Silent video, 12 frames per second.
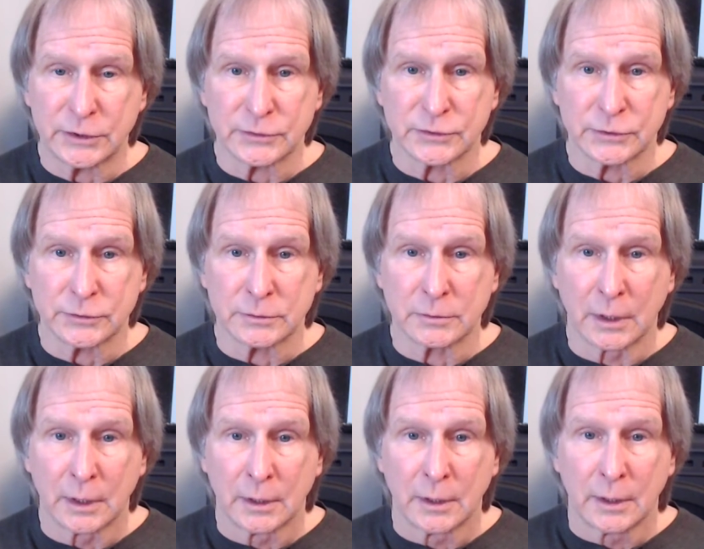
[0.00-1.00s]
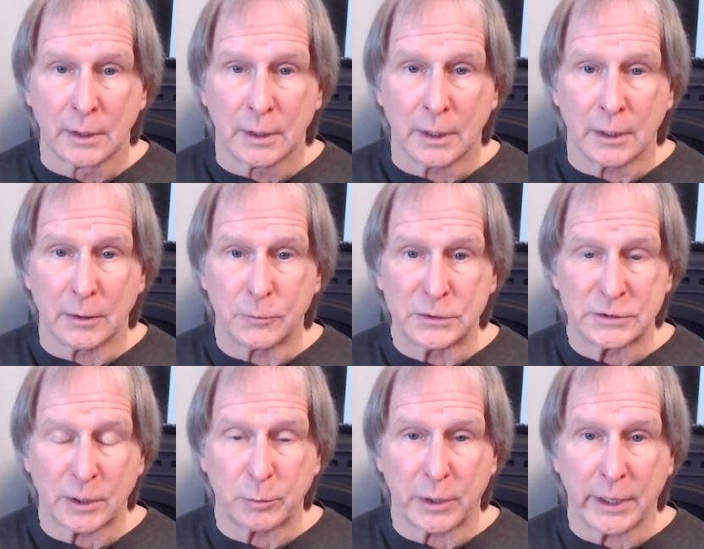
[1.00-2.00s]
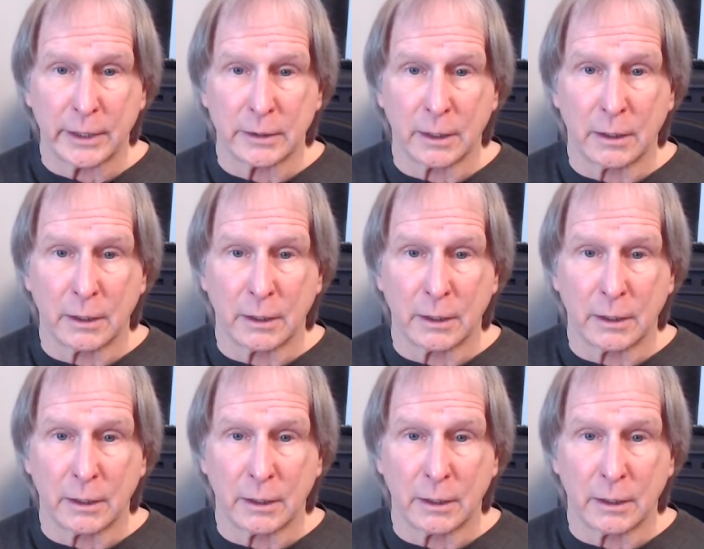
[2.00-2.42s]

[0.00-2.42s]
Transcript: soon, which I plan to